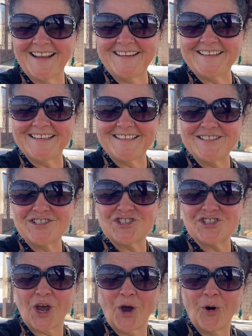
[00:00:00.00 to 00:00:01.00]
He did
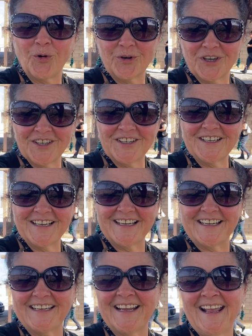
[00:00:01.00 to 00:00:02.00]
so
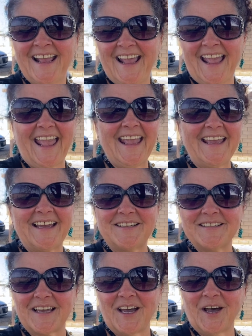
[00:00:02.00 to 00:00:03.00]
good.
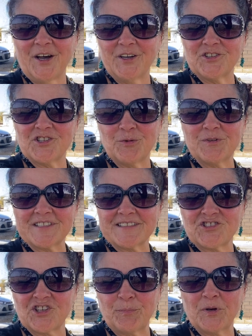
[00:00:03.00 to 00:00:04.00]
And
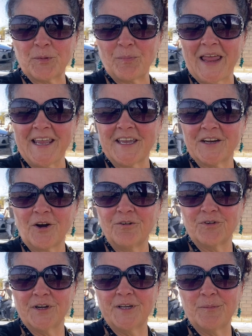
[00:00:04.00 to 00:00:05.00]
she put a blanket
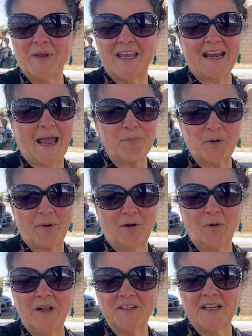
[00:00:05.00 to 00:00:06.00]
over him, and I put my
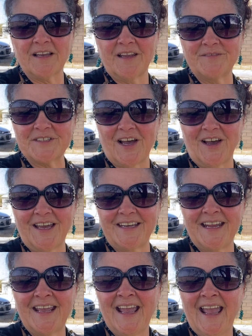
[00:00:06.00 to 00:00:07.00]
welding gloves
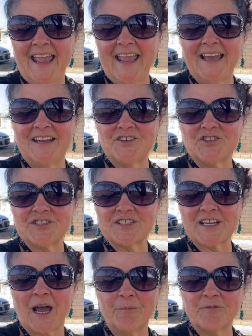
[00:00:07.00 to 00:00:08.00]
on and
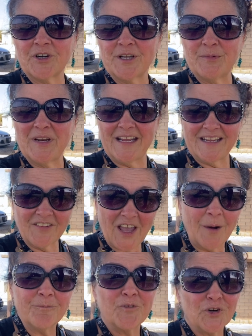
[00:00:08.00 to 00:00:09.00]
just
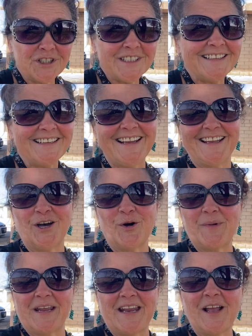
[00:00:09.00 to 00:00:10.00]
comforted
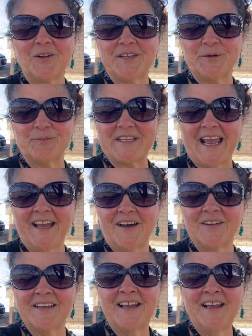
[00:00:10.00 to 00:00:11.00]
him and held him
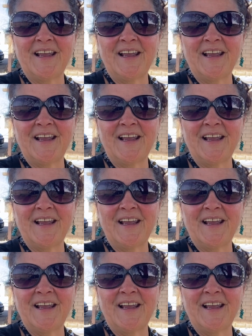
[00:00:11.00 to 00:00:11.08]
down.